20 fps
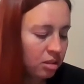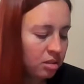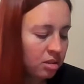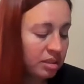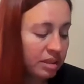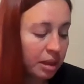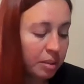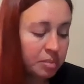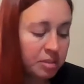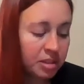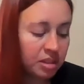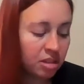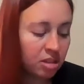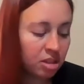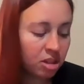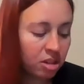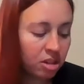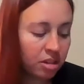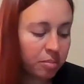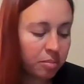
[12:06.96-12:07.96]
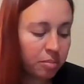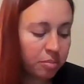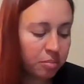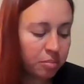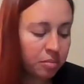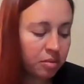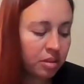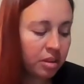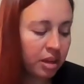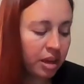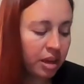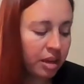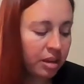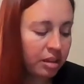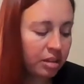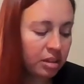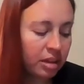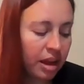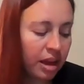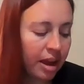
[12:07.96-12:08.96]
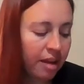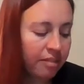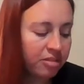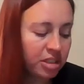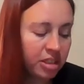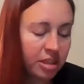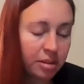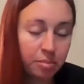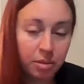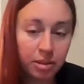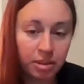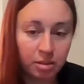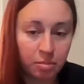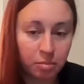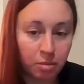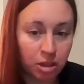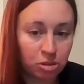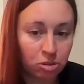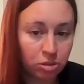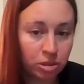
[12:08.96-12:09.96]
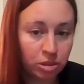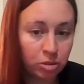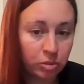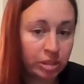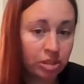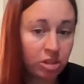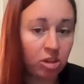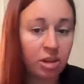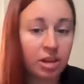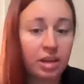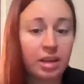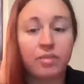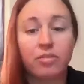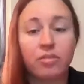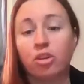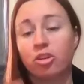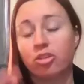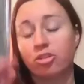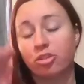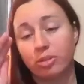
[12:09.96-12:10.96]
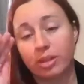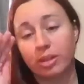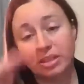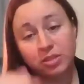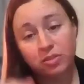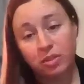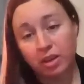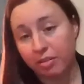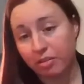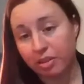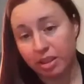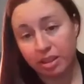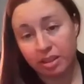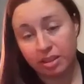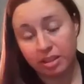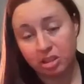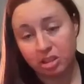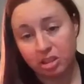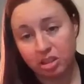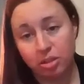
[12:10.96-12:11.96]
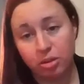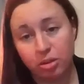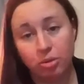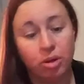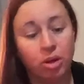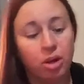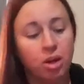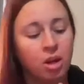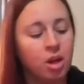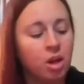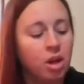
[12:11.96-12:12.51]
steps that have to complete the module each week are going to give you your due dates for everything that's due.